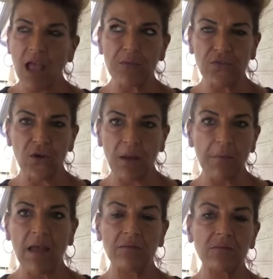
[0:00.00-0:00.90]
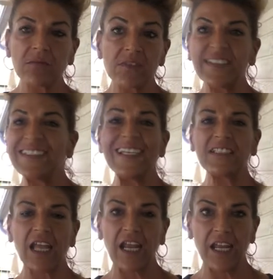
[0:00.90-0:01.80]
I'm sorry, my
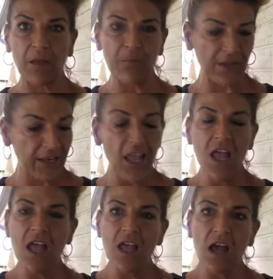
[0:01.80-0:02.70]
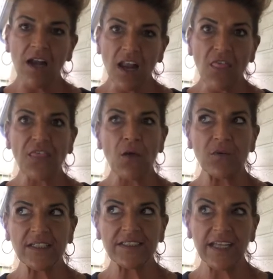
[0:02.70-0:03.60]
tea's kicking in, but Another thing I
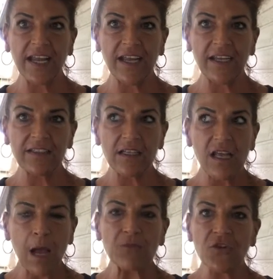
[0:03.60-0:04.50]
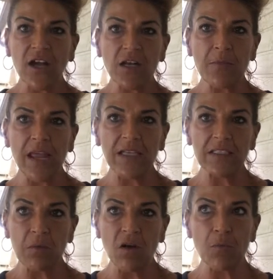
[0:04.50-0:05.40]
wanted to say is I'm trying to make
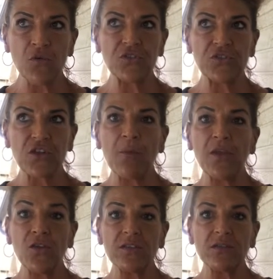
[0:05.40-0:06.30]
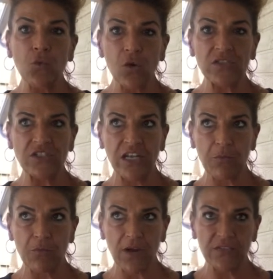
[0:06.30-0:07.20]
smaller portions, so I'll be using one
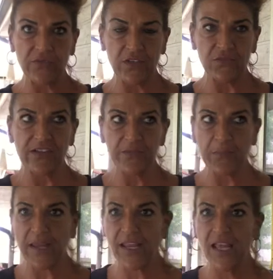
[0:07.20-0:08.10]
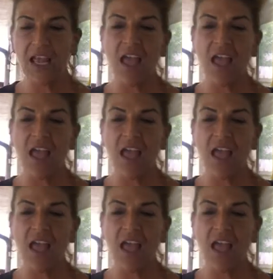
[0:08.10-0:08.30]
chicken breast for this recipe,